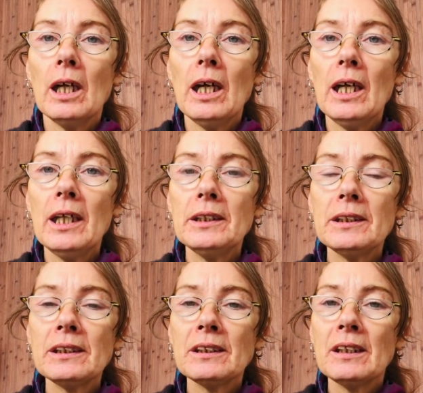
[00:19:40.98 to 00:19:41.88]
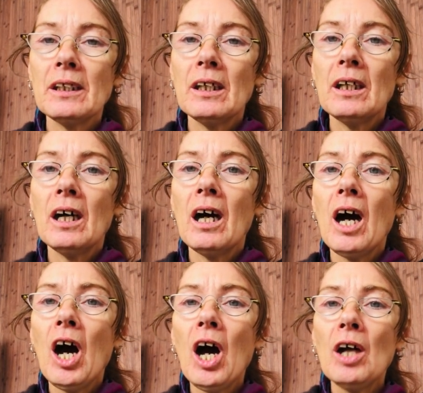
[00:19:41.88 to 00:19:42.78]
and
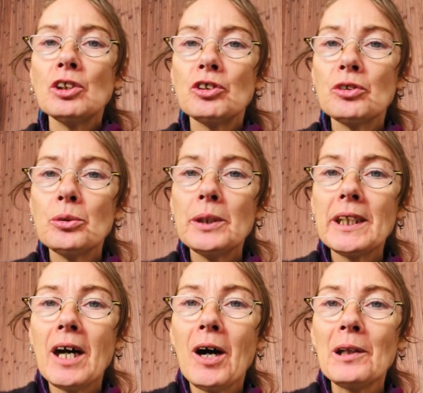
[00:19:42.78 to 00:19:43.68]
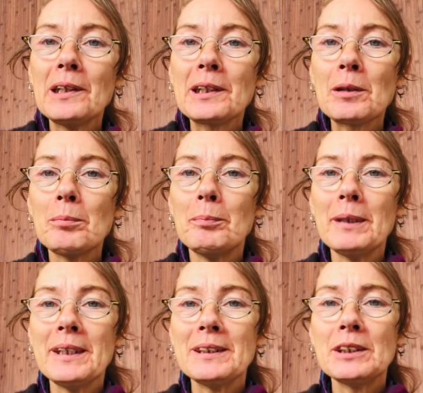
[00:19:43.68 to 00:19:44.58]
doing our little
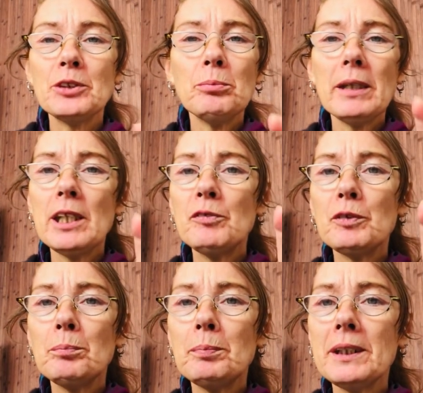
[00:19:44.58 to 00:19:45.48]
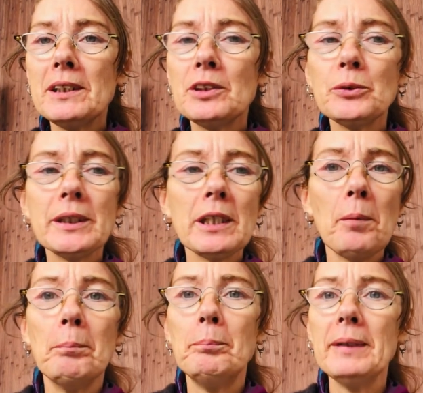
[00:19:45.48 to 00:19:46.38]
bit. You may even be doing
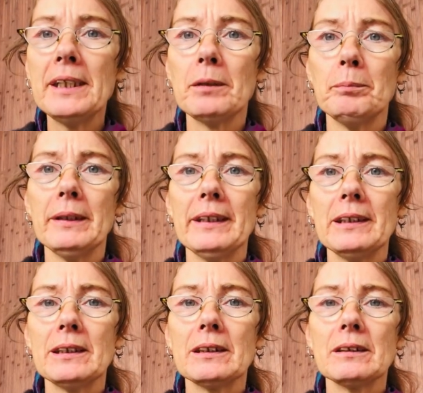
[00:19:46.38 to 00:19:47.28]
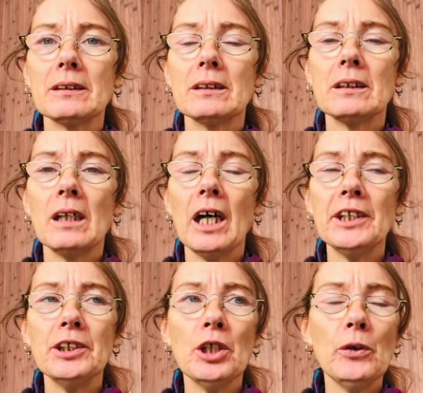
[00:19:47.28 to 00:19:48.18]
a big bit.
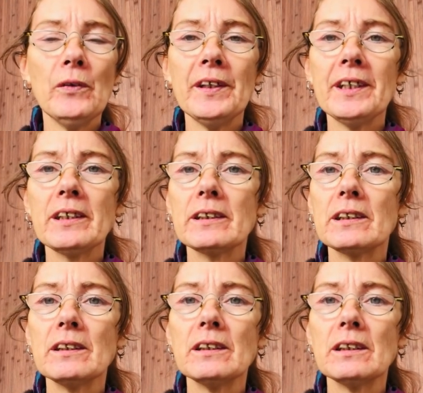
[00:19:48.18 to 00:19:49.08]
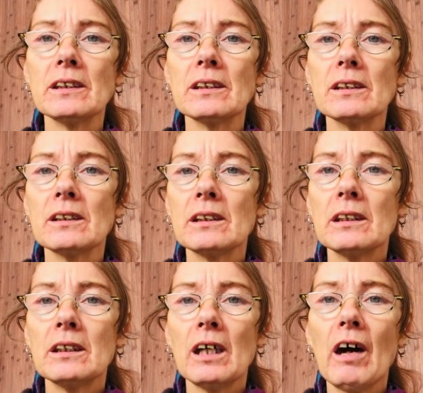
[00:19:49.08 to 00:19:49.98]
I know the youngsters
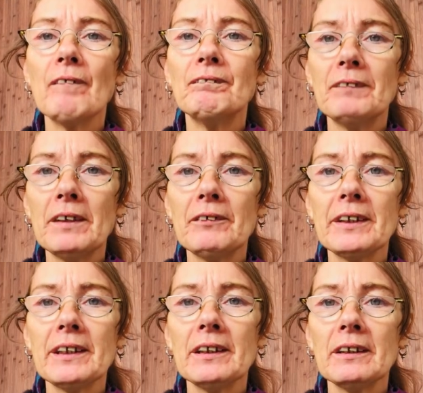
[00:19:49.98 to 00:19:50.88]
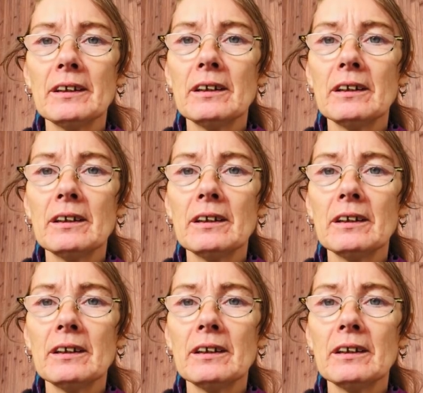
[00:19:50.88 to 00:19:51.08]
are very